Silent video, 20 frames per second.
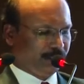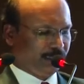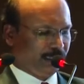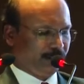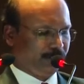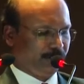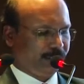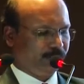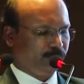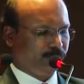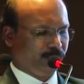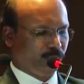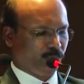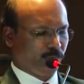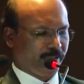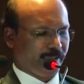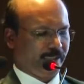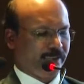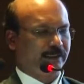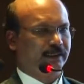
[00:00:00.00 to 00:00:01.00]
I would like to
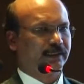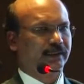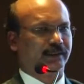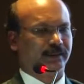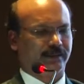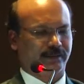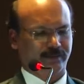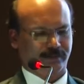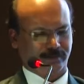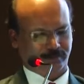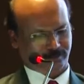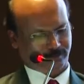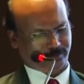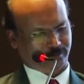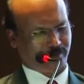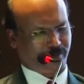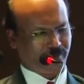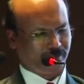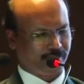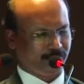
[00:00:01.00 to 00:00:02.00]
invite
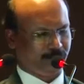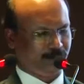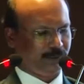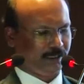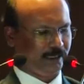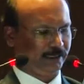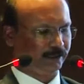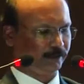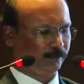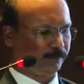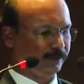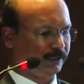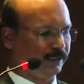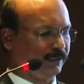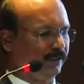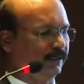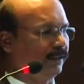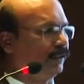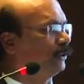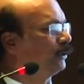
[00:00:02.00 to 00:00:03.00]
our last
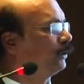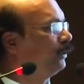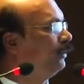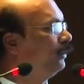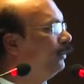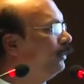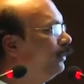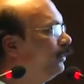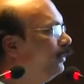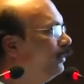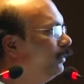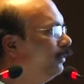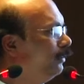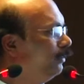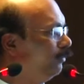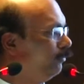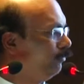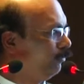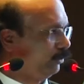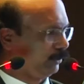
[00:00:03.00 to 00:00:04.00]
presentation
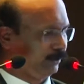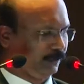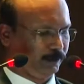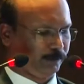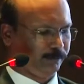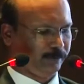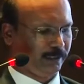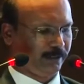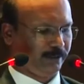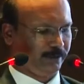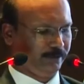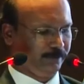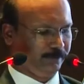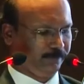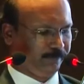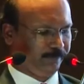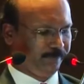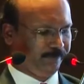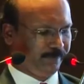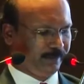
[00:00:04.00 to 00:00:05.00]
for this panel,
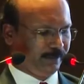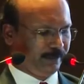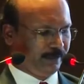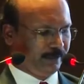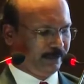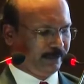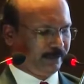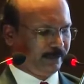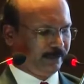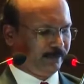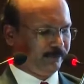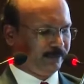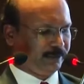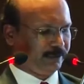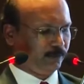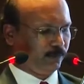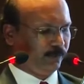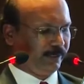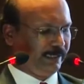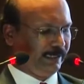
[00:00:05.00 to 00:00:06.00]

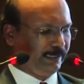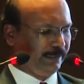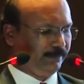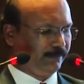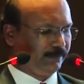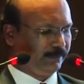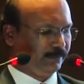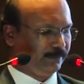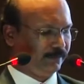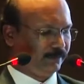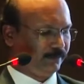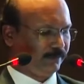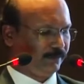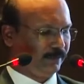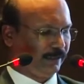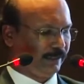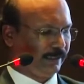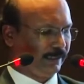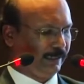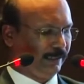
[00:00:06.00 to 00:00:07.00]
Mr. Vineet
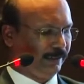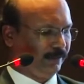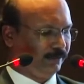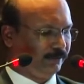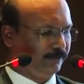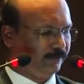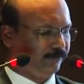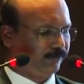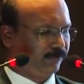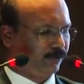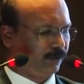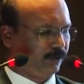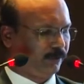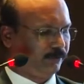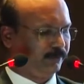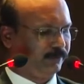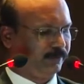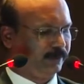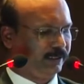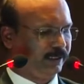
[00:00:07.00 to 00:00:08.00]
Tyagi
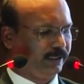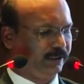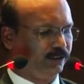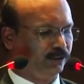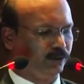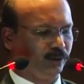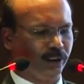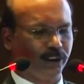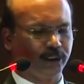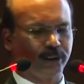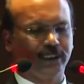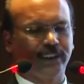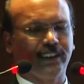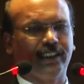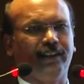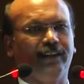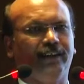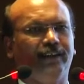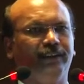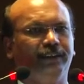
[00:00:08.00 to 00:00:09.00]
from Insulation
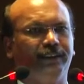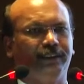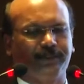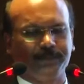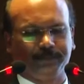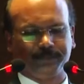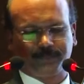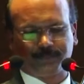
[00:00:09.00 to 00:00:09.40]
Energy.